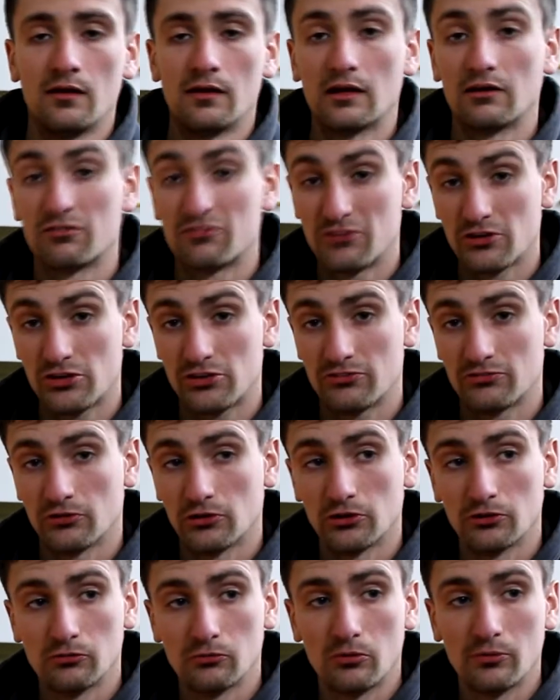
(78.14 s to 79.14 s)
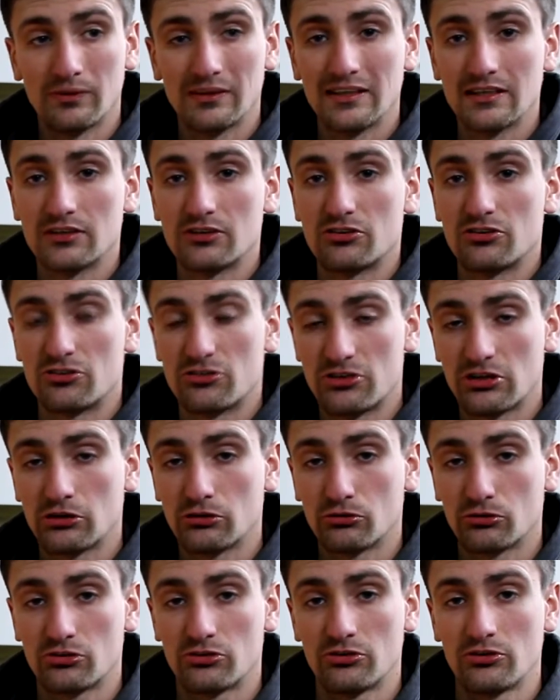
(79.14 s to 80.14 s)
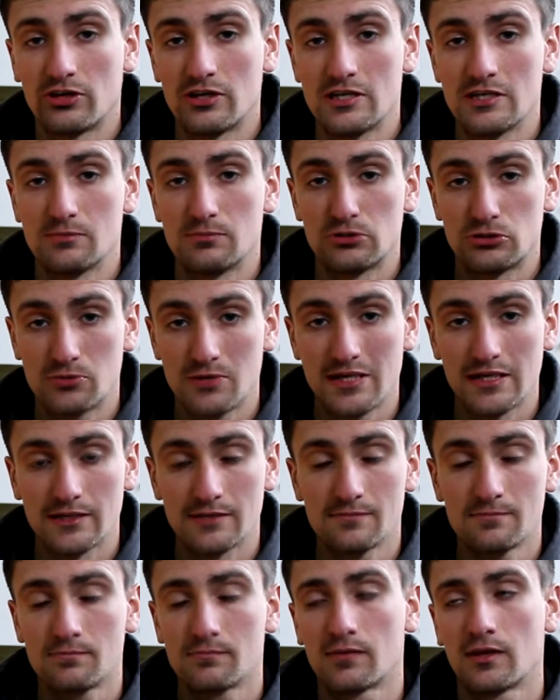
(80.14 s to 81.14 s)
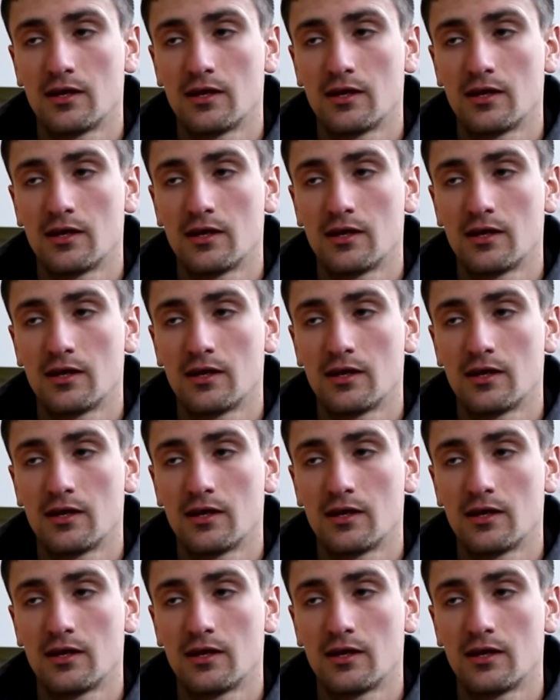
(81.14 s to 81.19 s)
Now first of all, what we need to distinguish between